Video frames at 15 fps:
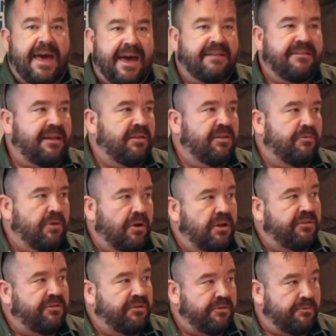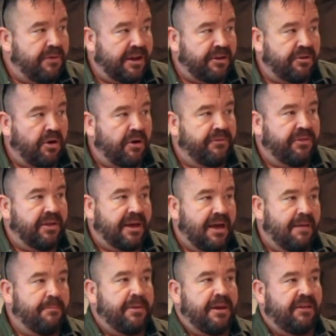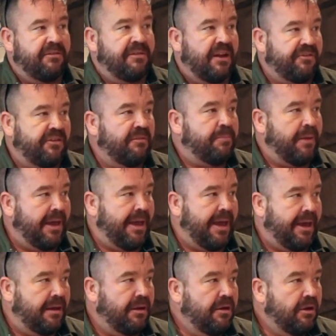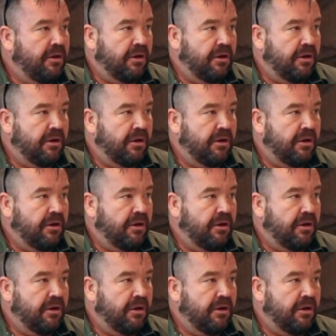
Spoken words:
act in the role as the director of the company, such as being